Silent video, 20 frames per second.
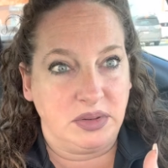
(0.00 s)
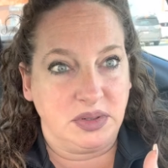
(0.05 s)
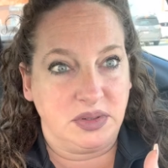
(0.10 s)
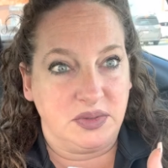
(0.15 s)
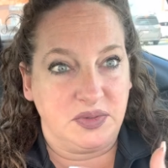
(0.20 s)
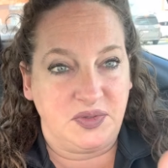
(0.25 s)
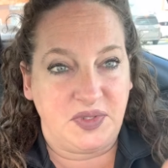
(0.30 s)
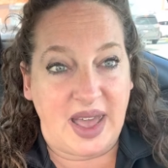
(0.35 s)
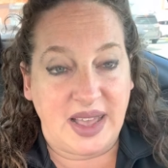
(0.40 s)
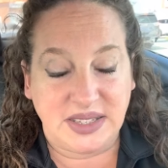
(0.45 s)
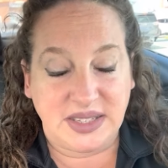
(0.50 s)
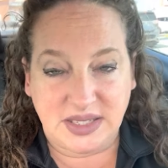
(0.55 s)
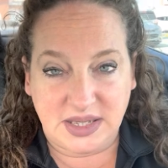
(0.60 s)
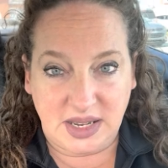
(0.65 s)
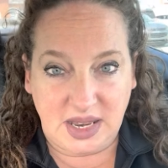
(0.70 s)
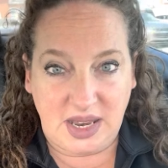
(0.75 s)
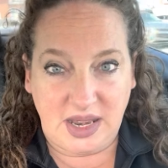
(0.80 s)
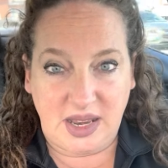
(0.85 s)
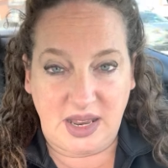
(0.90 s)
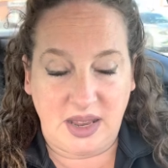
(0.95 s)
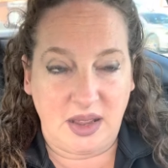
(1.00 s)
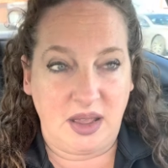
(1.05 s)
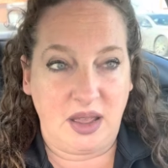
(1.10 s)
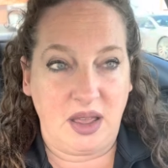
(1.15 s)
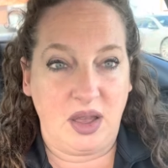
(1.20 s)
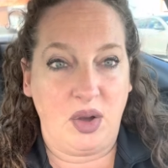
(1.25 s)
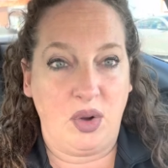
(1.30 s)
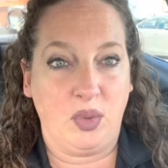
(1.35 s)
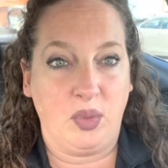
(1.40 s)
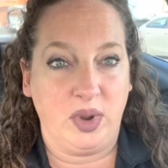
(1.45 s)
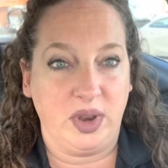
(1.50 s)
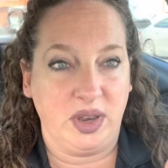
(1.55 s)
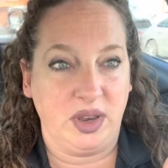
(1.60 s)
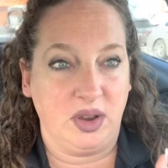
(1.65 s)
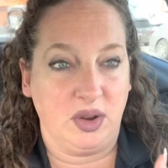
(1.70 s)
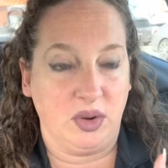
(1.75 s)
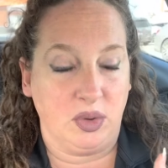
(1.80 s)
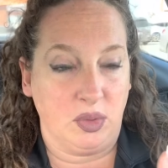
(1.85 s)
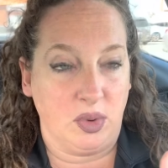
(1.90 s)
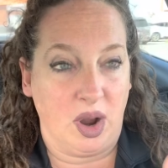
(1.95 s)
fascinating when
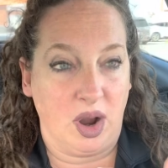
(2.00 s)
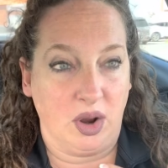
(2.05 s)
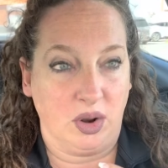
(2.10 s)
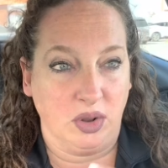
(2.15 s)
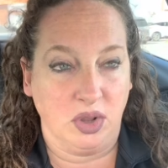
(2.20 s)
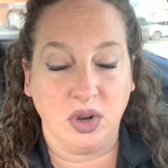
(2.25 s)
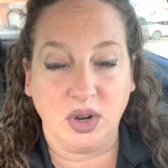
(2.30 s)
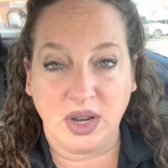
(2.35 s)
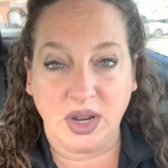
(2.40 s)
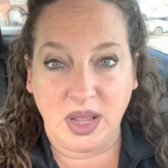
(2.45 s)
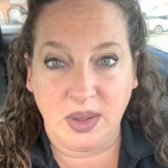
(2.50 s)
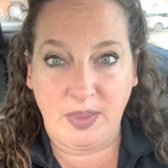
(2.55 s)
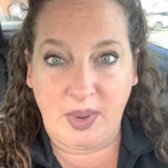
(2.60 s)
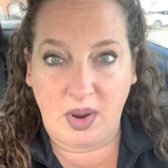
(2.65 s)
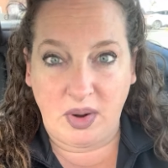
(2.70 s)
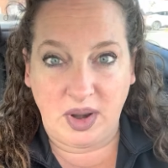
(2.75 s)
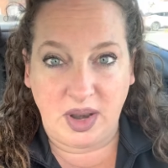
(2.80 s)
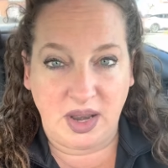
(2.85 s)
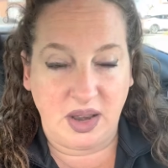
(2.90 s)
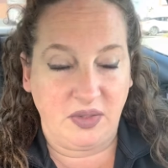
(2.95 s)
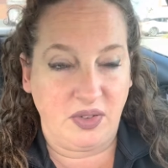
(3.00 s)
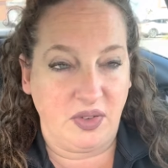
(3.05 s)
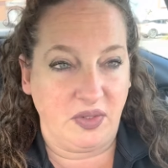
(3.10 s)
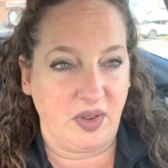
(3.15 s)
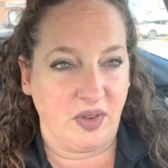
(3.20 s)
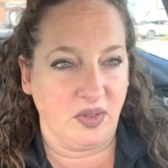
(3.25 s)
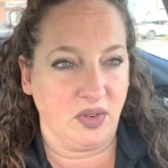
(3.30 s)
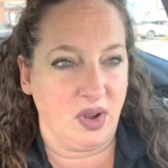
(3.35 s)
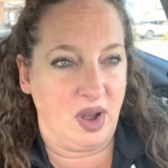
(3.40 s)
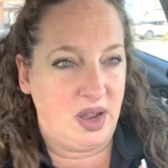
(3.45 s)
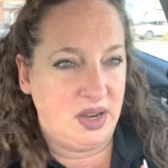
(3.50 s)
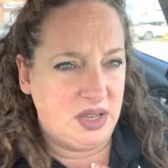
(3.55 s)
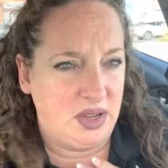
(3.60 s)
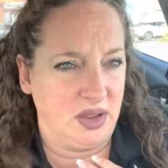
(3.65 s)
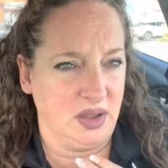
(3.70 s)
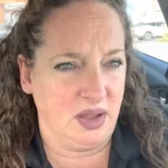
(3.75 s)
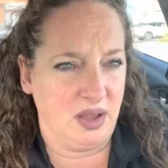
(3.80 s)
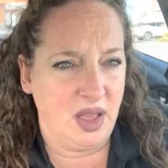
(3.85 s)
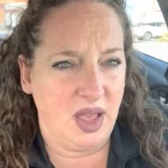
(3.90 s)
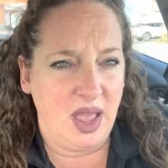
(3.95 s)
you are learning about it, if you've ever gone
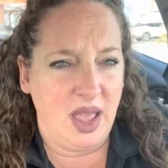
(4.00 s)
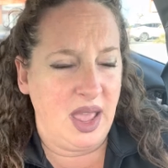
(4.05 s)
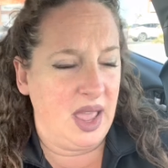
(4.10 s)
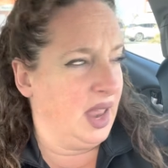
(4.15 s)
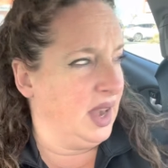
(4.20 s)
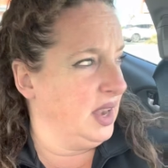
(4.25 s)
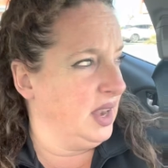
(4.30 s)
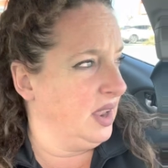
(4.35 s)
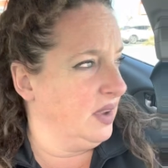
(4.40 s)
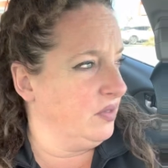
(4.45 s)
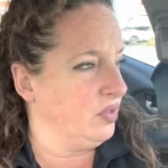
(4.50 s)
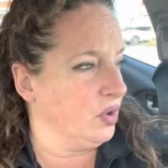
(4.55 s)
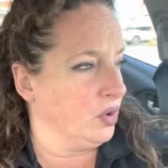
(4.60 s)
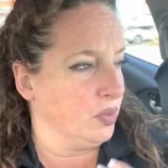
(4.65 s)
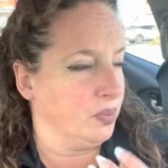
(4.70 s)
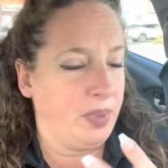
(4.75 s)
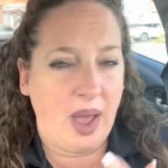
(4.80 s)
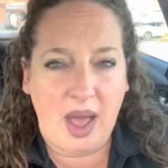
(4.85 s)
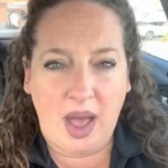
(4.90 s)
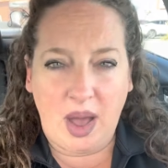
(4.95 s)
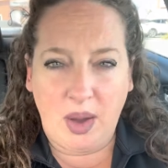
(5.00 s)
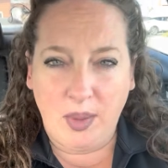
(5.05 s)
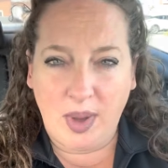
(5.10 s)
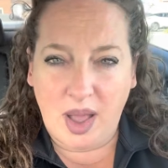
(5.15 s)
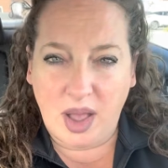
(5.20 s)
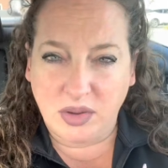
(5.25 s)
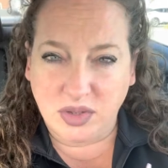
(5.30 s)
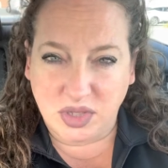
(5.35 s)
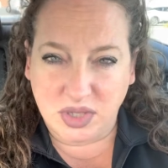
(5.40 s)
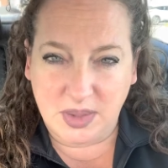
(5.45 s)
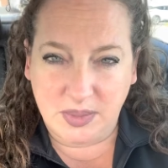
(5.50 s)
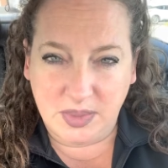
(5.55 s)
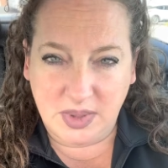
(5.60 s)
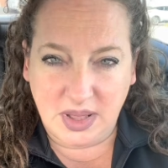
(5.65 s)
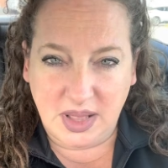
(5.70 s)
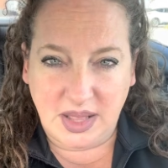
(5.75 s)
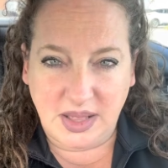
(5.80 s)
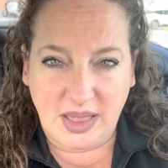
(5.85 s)
to any of their powwows or something like